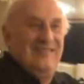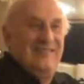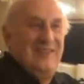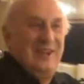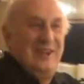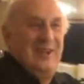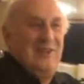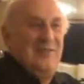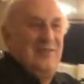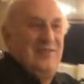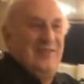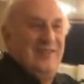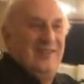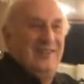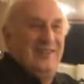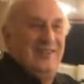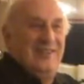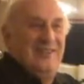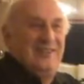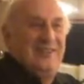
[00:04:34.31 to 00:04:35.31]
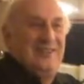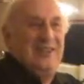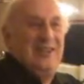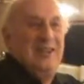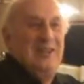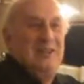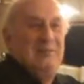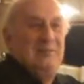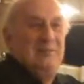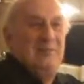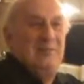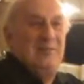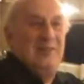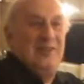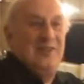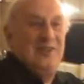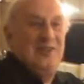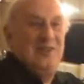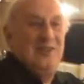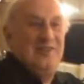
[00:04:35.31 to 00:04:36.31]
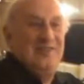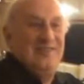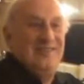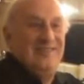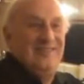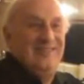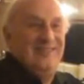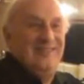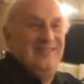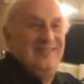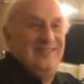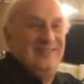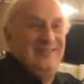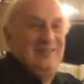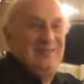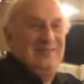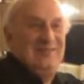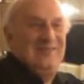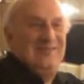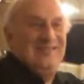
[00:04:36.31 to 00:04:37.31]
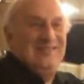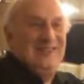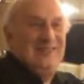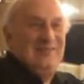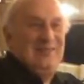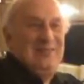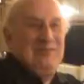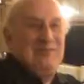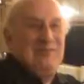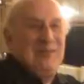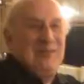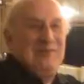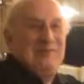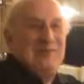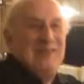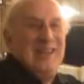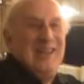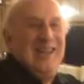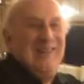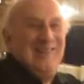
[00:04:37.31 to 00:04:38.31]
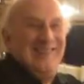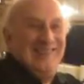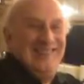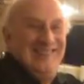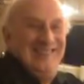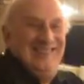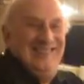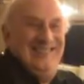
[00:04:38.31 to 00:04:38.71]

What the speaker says: No, it's against my religion. I'm a devout coward.